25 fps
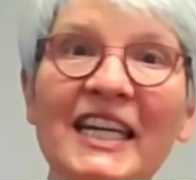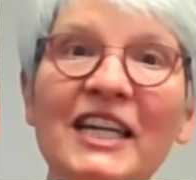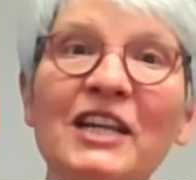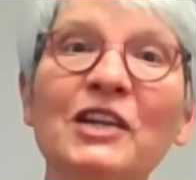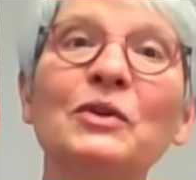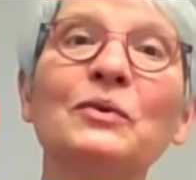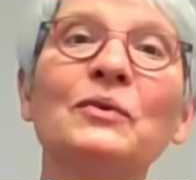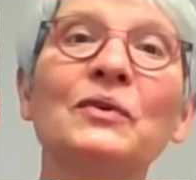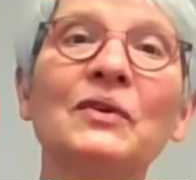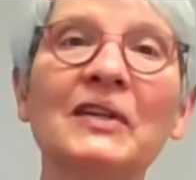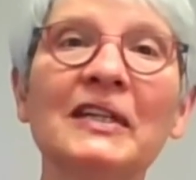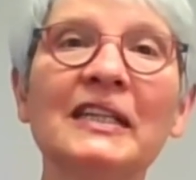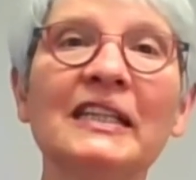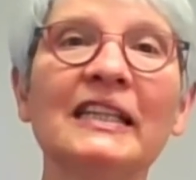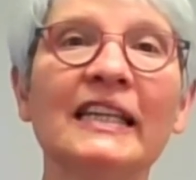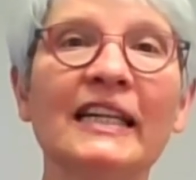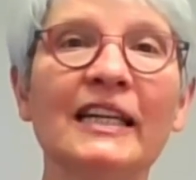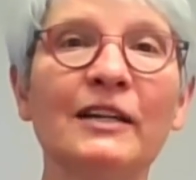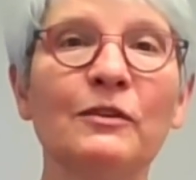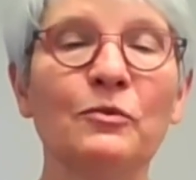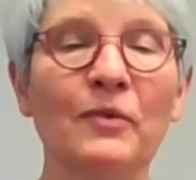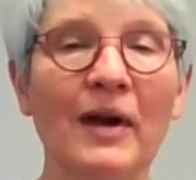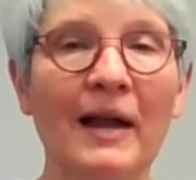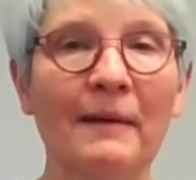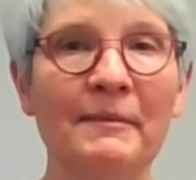
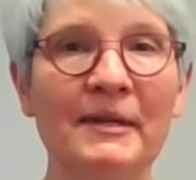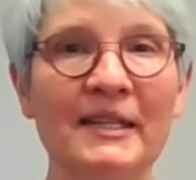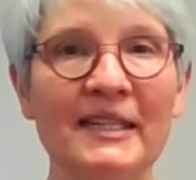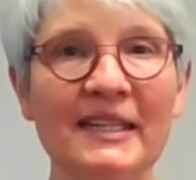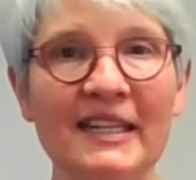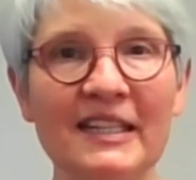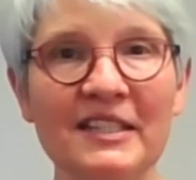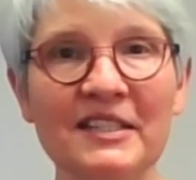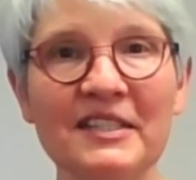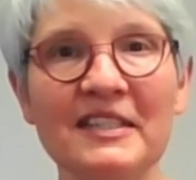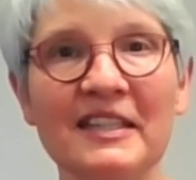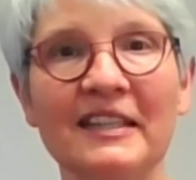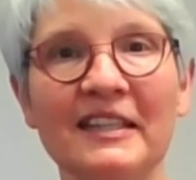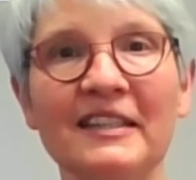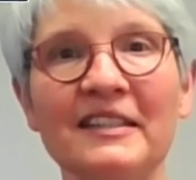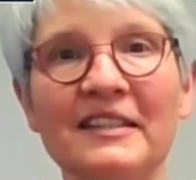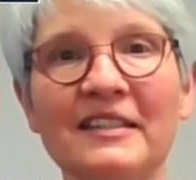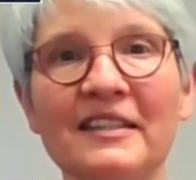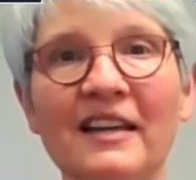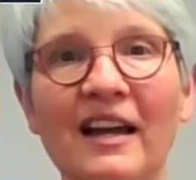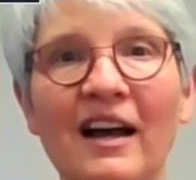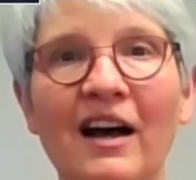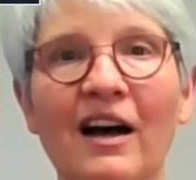eerily reminiscent